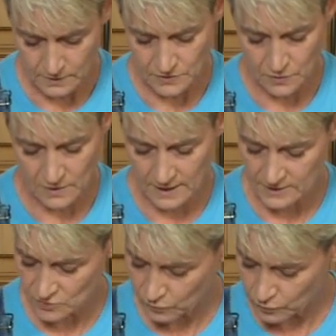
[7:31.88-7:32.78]
so that
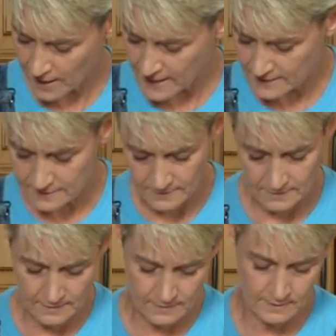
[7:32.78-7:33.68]
it's right
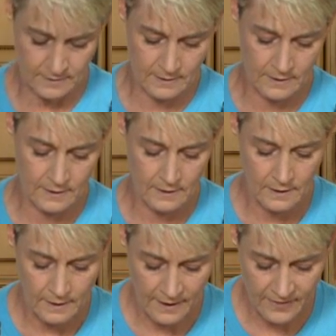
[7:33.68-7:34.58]

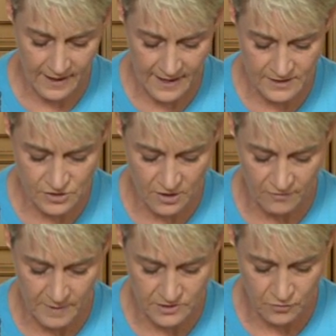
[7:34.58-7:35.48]
at the edge
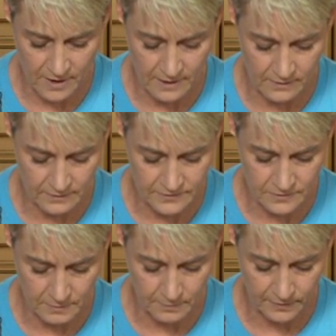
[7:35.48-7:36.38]
of my triangle.
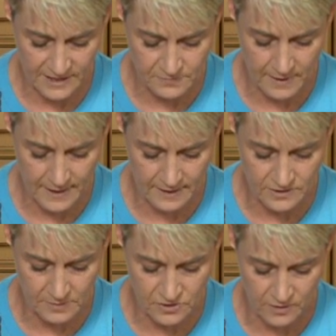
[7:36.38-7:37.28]
So I'm going to place my
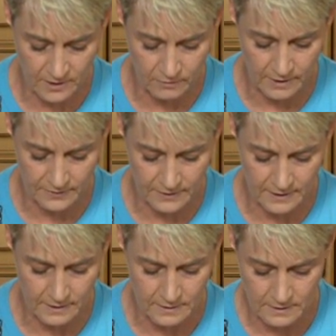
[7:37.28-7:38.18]
edge of my triangle right
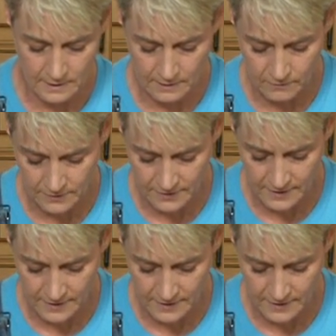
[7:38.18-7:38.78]
there and right